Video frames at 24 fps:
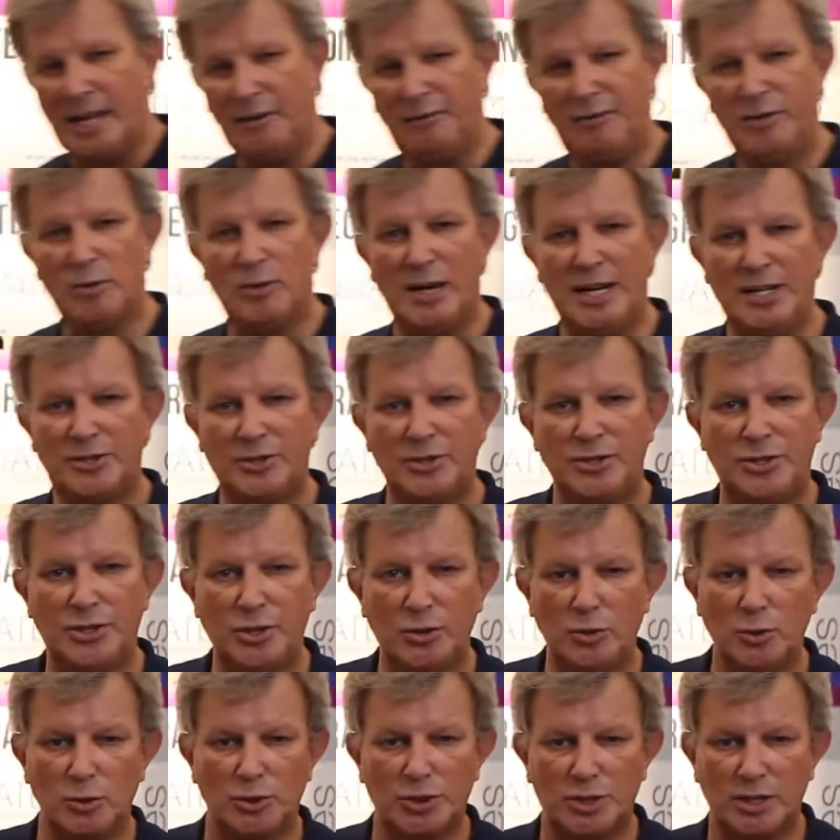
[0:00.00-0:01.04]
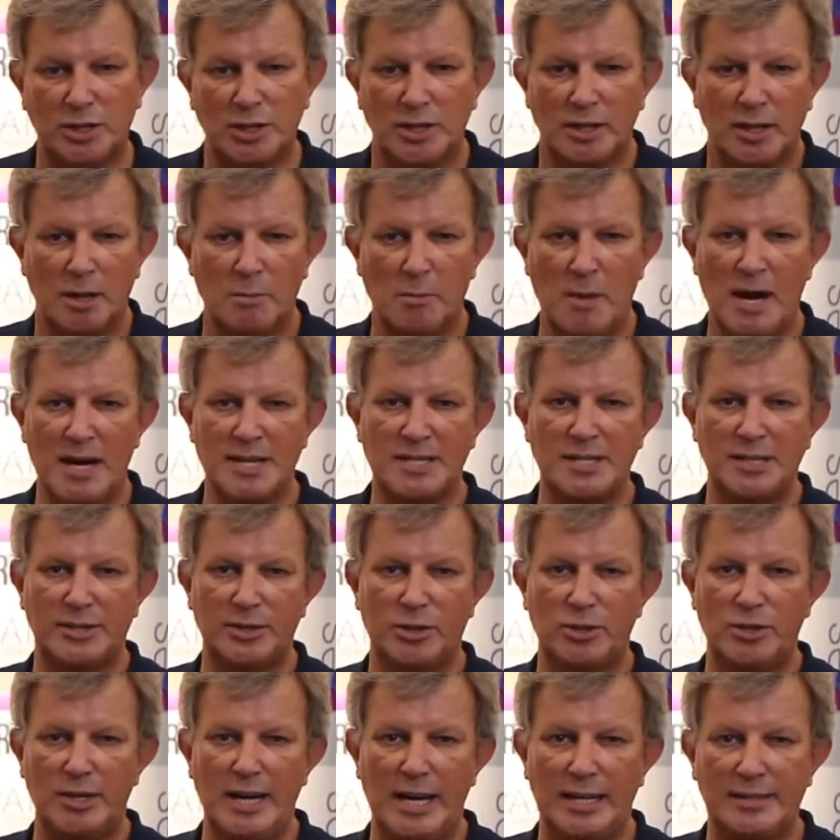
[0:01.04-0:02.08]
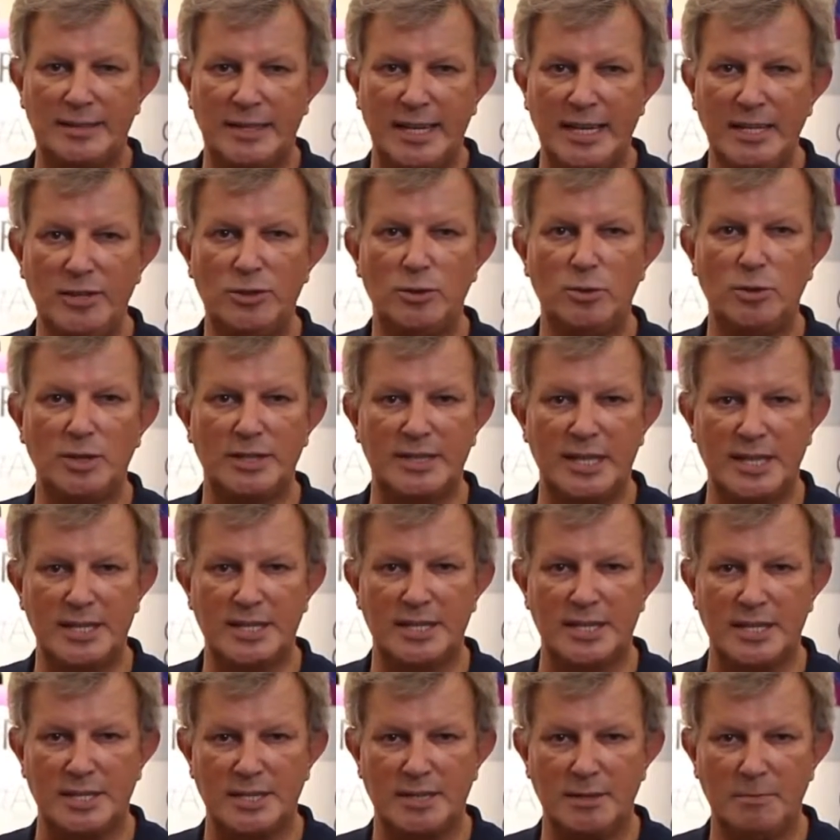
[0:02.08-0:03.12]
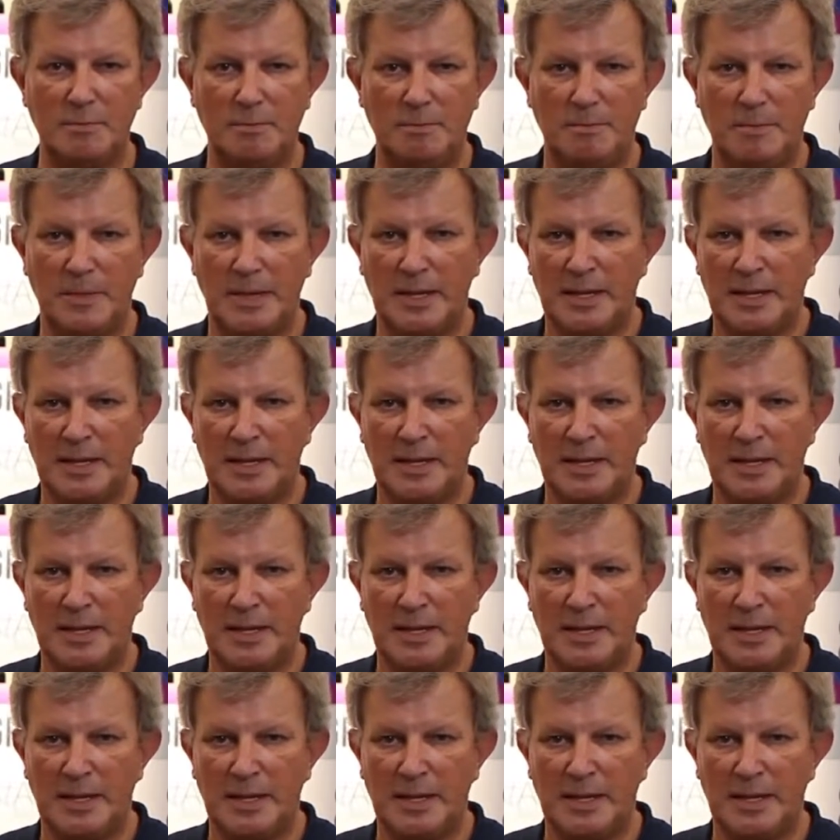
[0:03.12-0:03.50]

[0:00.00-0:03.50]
If you introduce a mass interconnect into a test system,